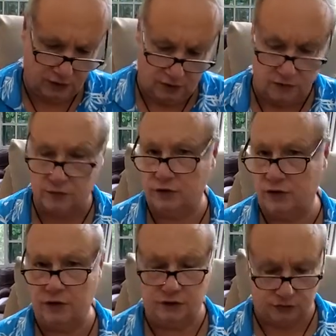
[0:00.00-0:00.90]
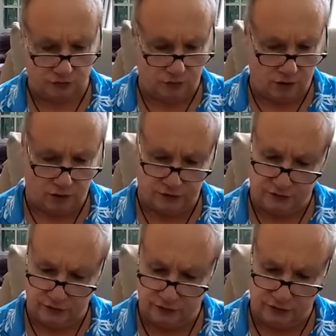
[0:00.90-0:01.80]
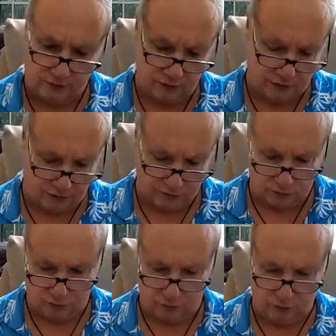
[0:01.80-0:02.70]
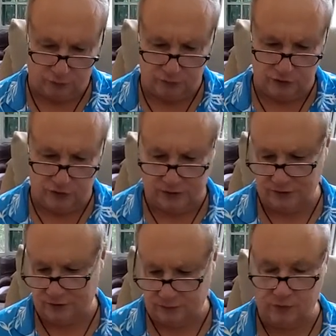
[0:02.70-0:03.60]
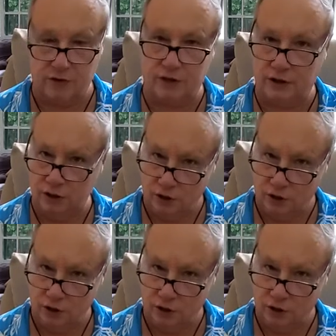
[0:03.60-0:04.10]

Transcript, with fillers: Energy and astrology, the seventh house, where we project typically